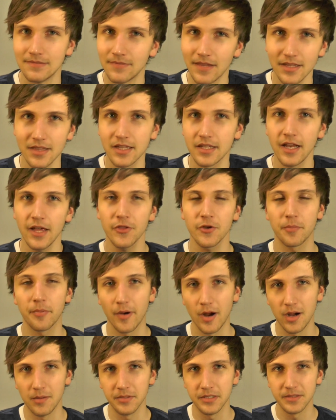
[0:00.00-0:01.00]
That's another
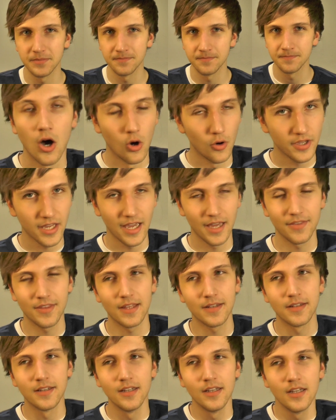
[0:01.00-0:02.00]
problem. Okay,
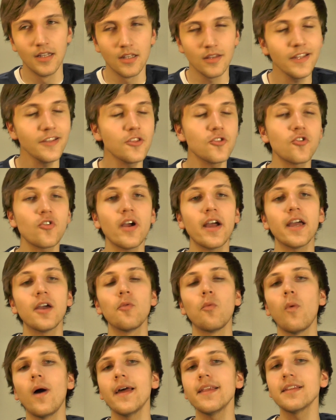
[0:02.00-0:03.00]
then let's try
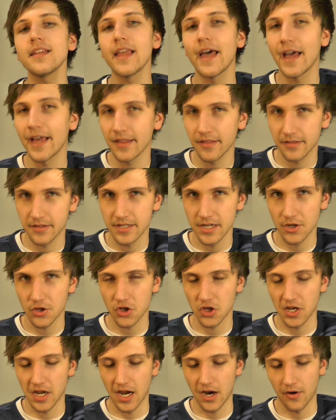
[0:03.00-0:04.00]
one last
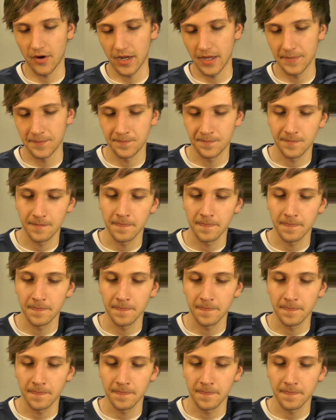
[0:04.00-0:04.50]
dictionary.